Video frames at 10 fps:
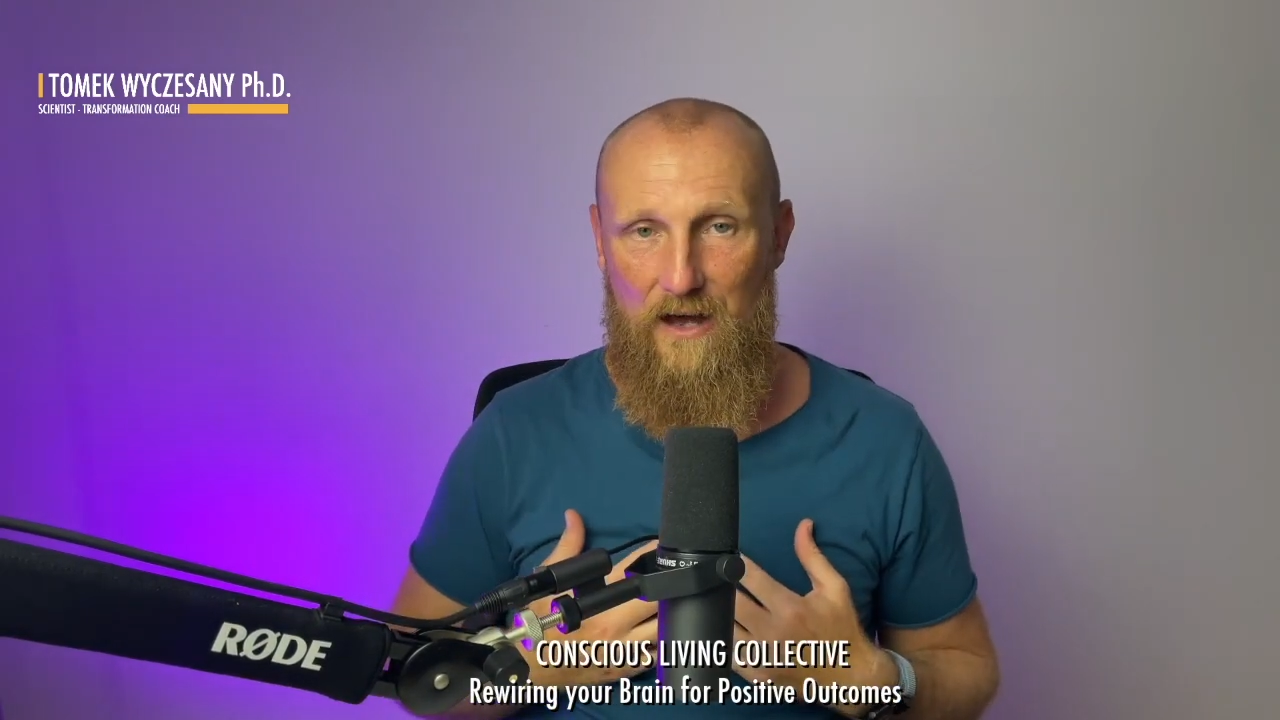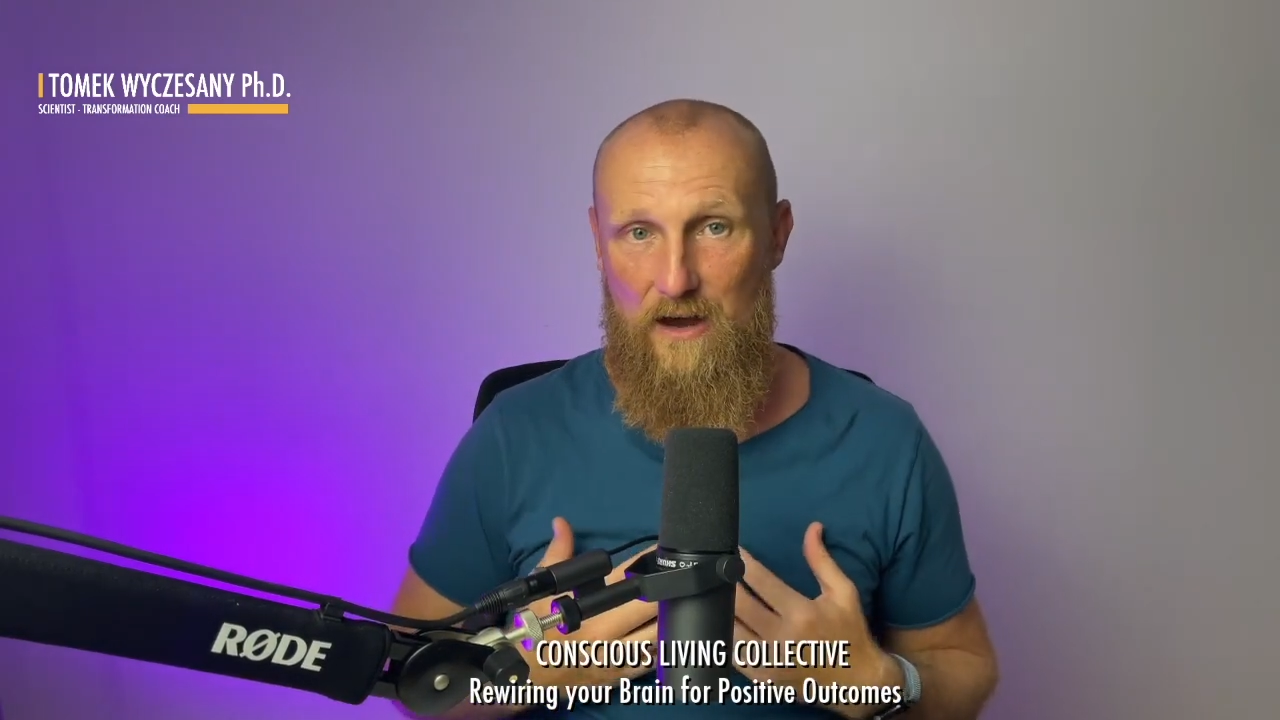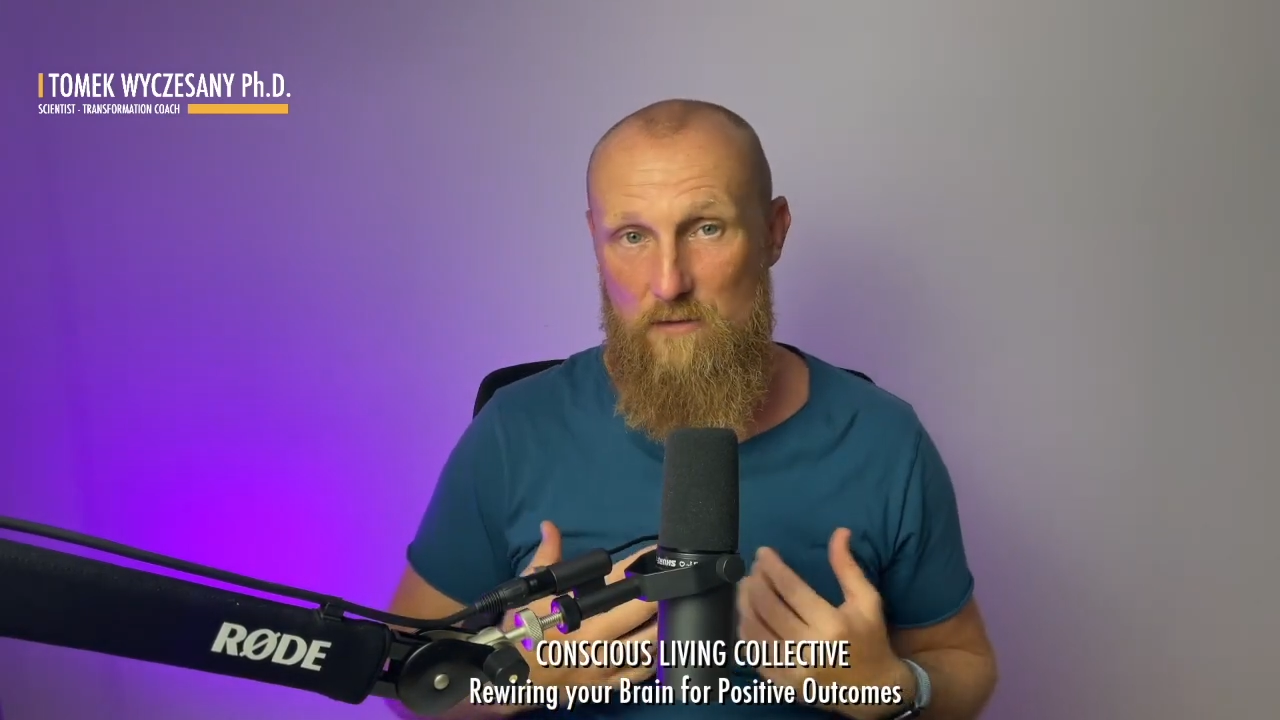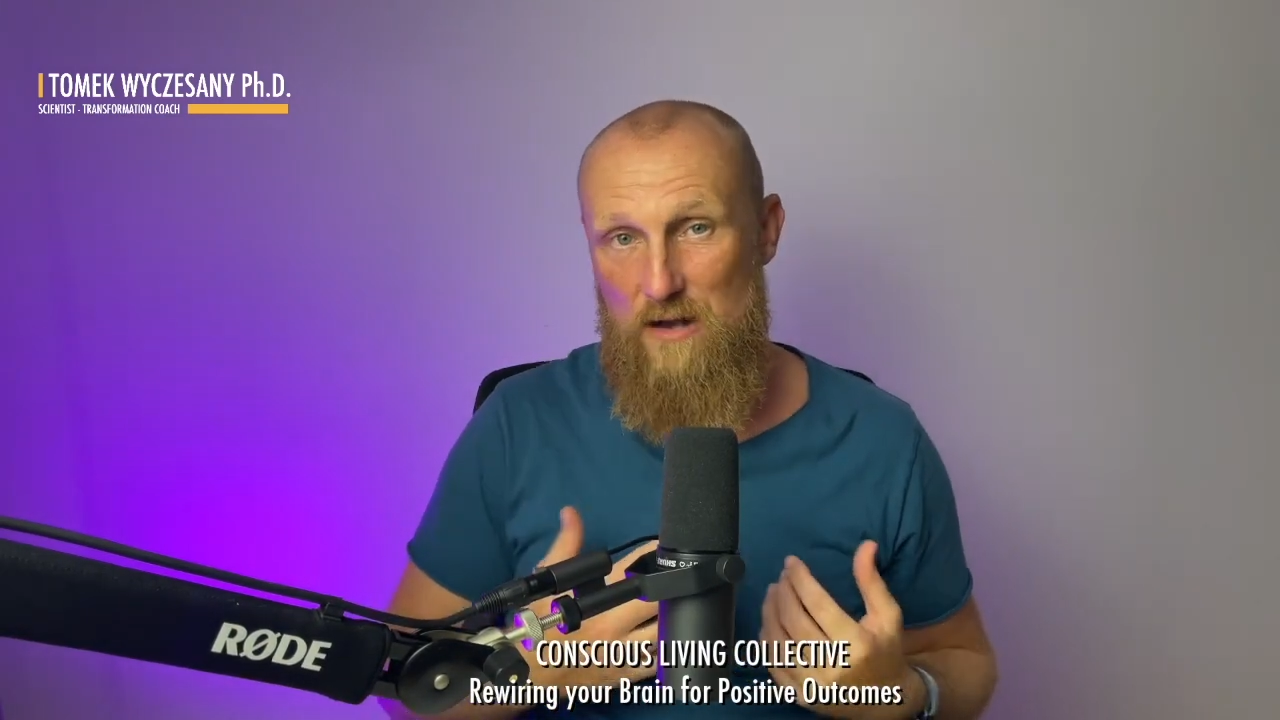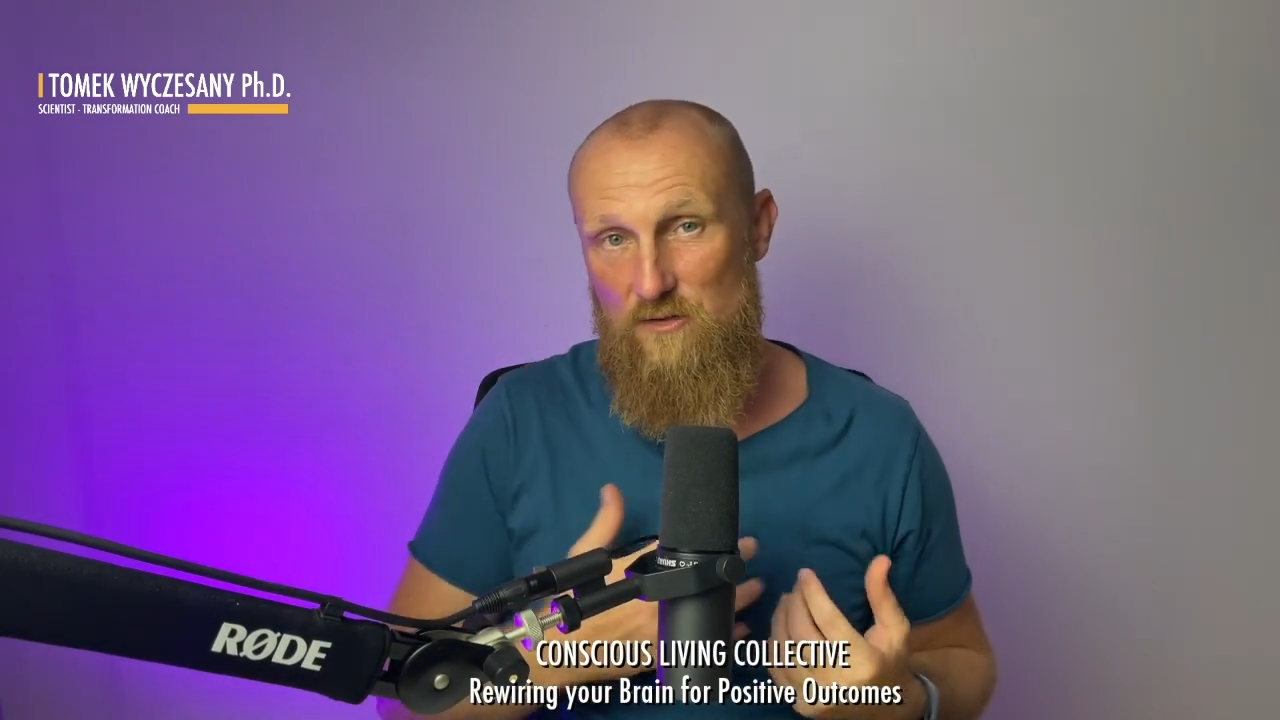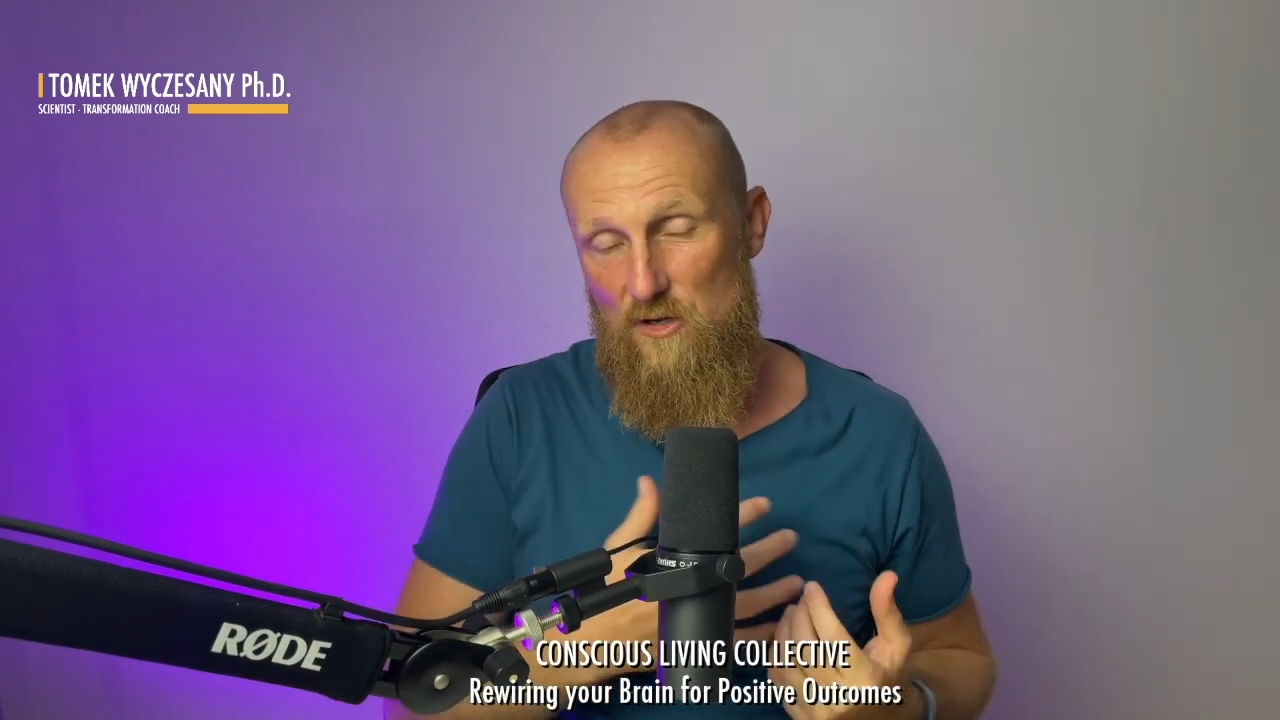around your